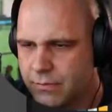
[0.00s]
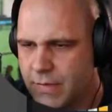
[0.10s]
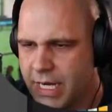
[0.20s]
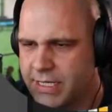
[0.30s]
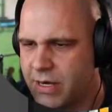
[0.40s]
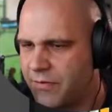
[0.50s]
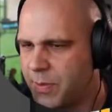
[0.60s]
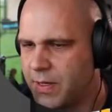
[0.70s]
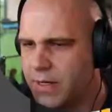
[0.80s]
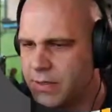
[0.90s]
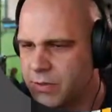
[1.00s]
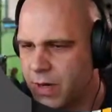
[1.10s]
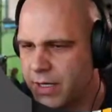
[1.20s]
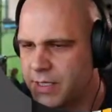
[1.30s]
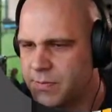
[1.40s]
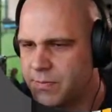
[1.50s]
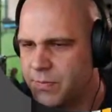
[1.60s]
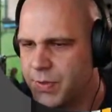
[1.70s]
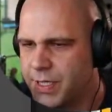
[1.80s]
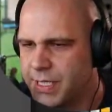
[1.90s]
I guess I don't have to put an underscore. I could just
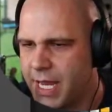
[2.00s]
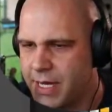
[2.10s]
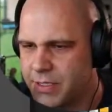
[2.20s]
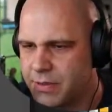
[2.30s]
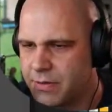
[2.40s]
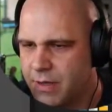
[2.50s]
put a dash.